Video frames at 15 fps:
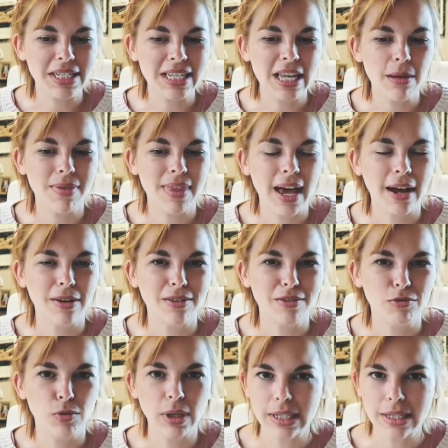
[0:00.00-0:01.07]
to keep that
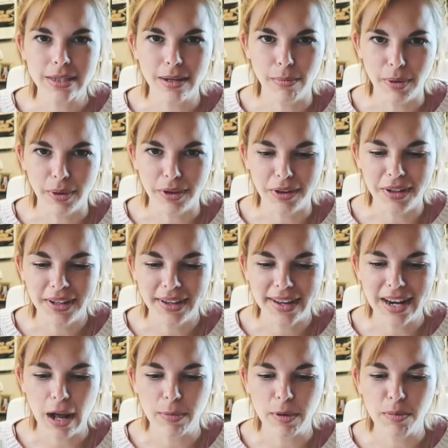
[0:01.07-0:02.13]
really simple and
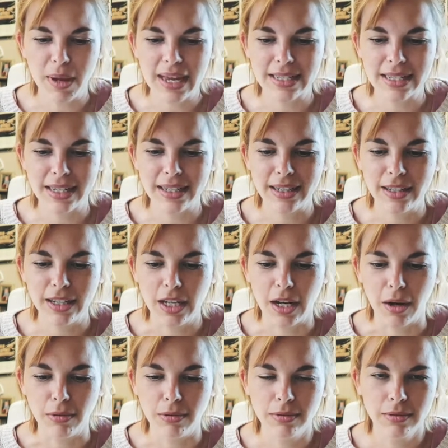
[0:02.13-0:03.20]
not be painting, you
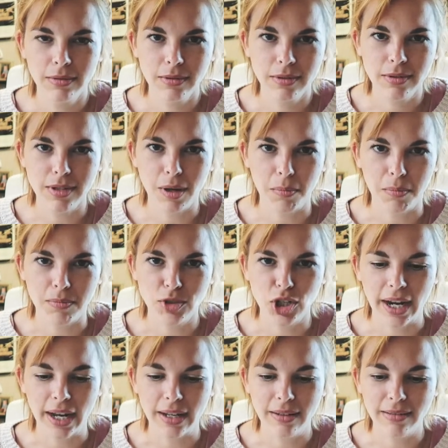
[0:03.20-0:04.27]
know, some
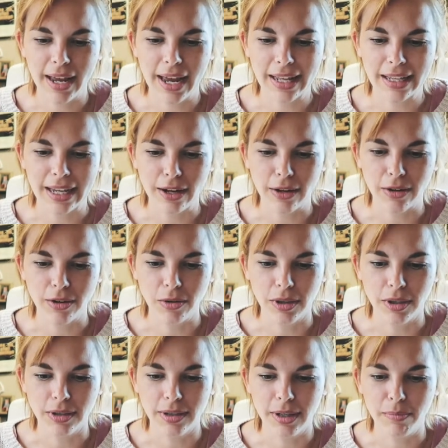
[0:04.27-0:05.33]
giant alligator
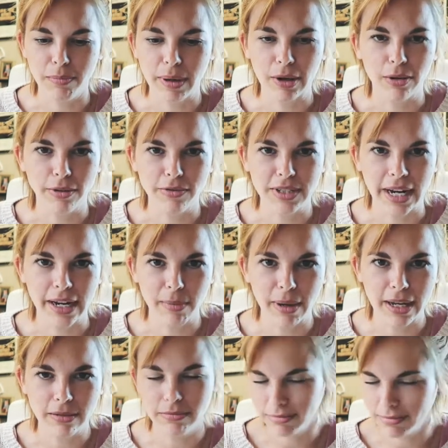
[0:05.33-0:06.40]
or a barrel of
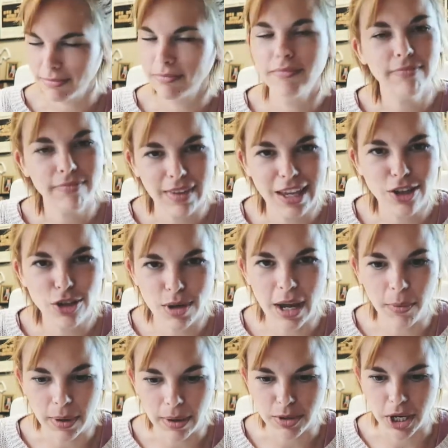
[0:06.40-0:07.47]
dynamite. You
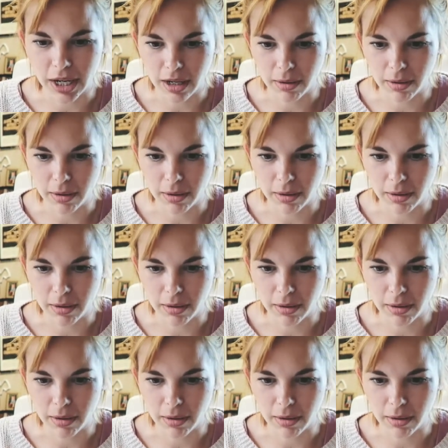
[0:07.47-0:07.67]
get what I'm talking